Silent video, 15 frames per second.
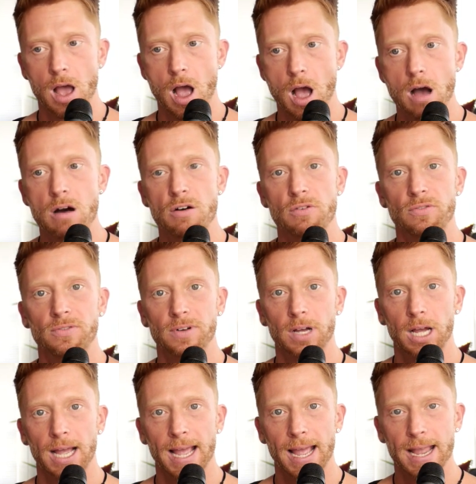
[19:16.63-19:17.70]
of
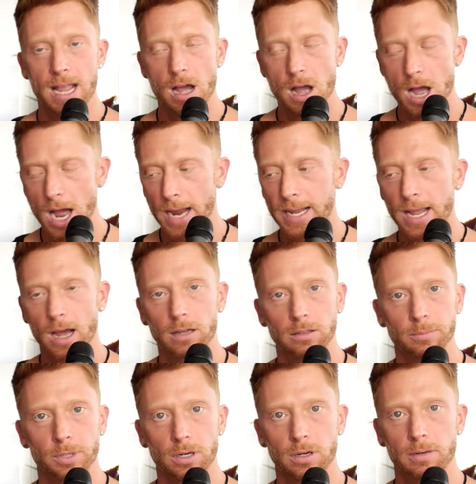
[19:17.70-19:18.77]
a high
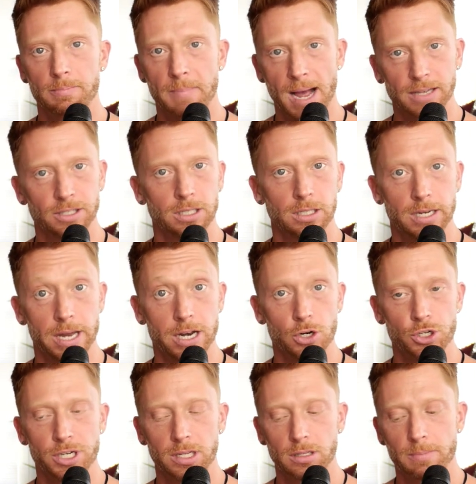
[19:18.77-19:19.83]
caliber masculine
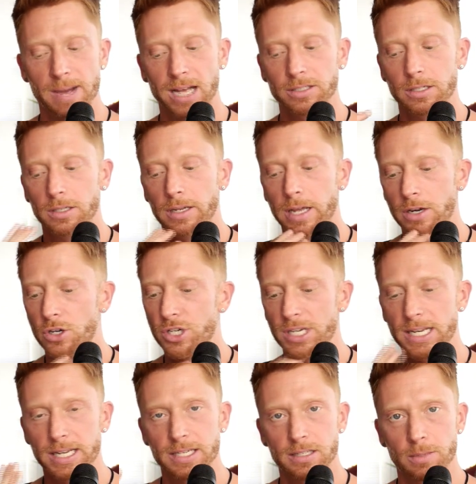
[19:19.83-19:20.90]
energy. And the masculine energy
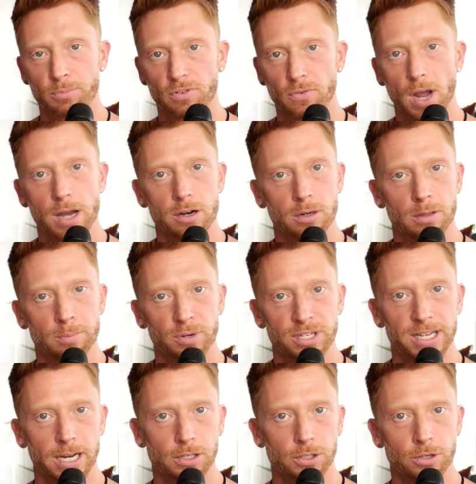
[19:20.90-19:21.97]
is the provider, the
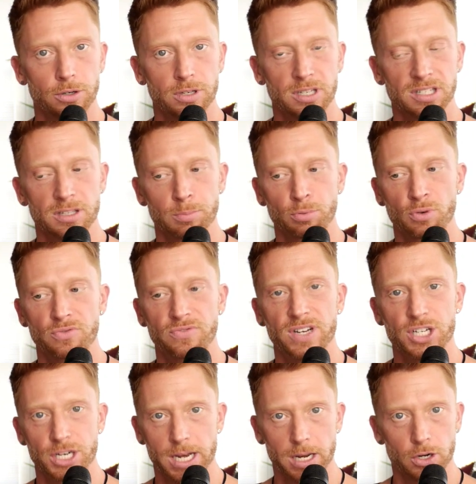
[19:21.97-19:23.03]
protector, is the
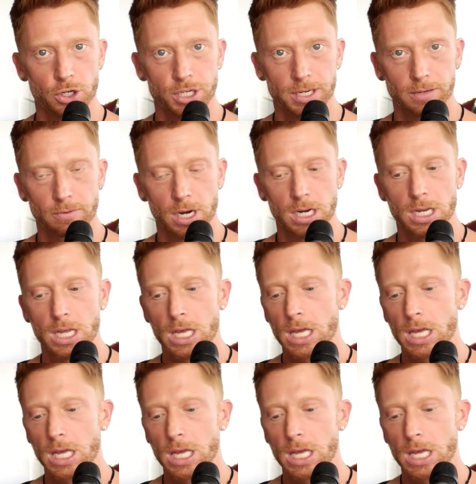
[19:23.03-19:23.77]
provision energy, right?